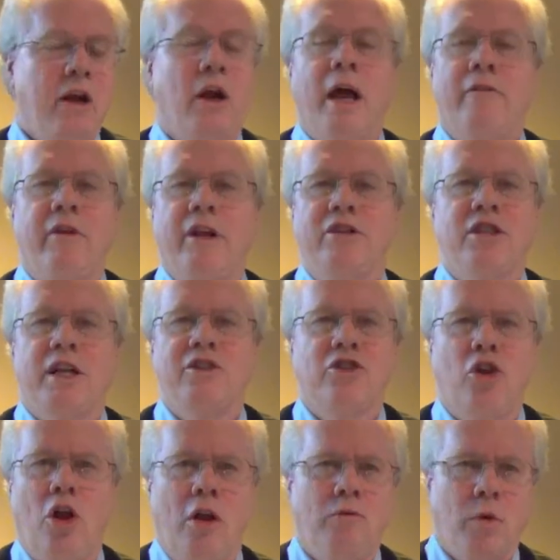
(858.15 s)
don't have any sense
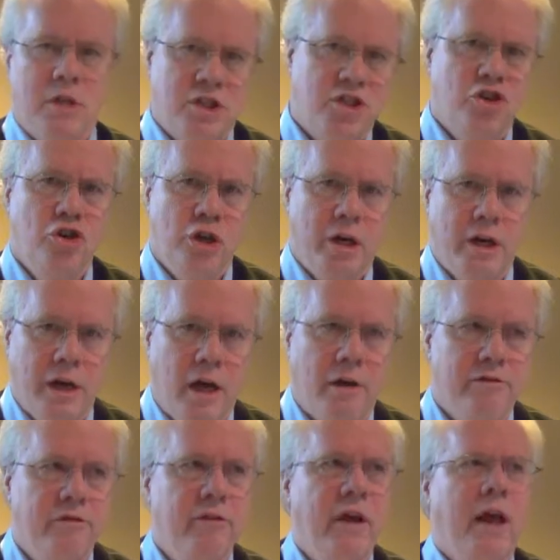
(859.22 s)
at all of what's good
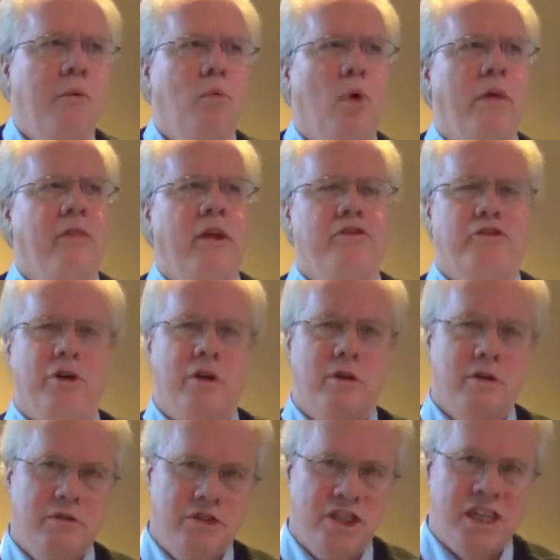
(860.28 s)
enough and when they
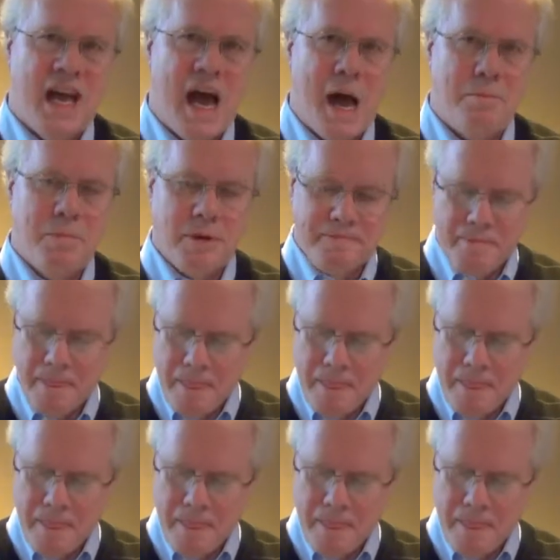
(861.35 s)
should stop.